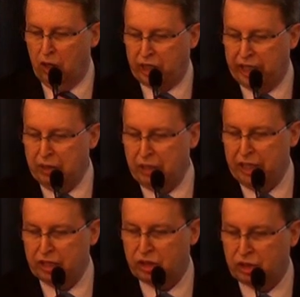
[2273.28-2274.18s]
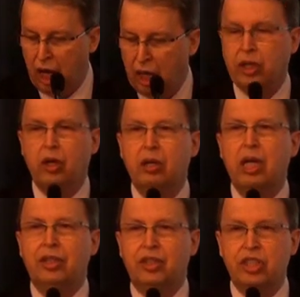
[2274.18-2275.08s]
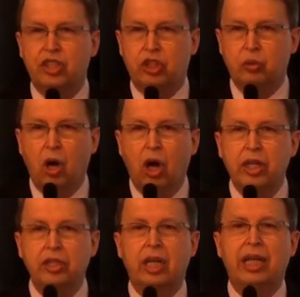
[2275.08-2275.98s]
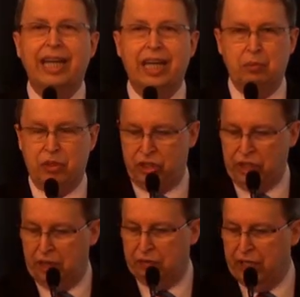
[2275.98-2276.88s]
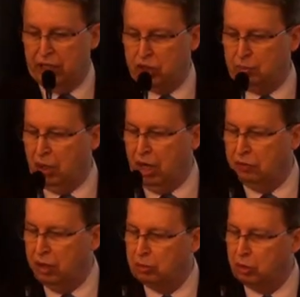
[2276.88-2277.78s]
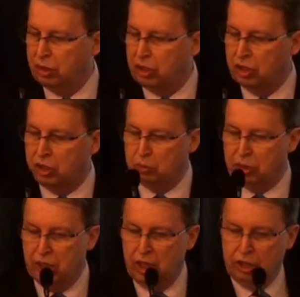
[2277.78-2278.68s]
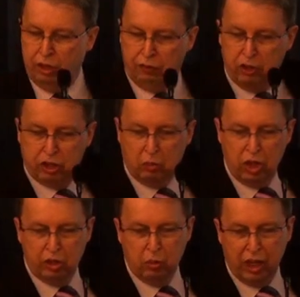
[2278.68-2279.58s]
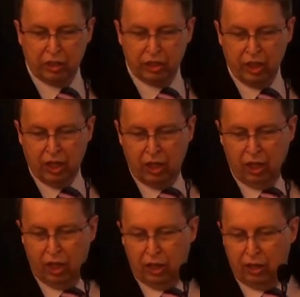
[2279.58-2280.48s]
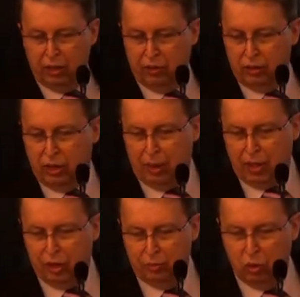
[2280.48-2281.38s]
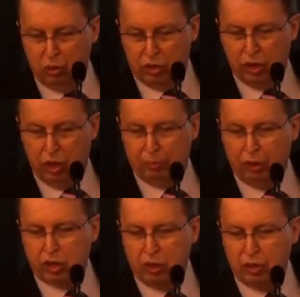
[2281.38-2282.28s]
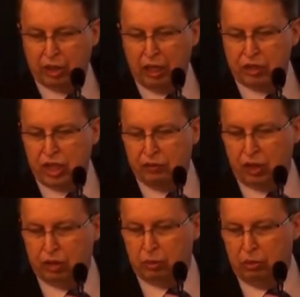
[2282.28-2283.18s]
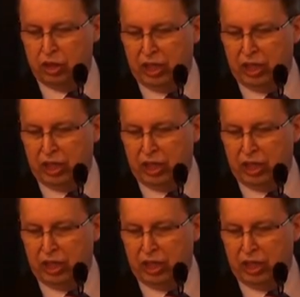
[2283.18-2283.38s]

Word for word: A careless talker destroys himself. That's Proverb 13.3. The first one was uh, about the moods. A person without self-control is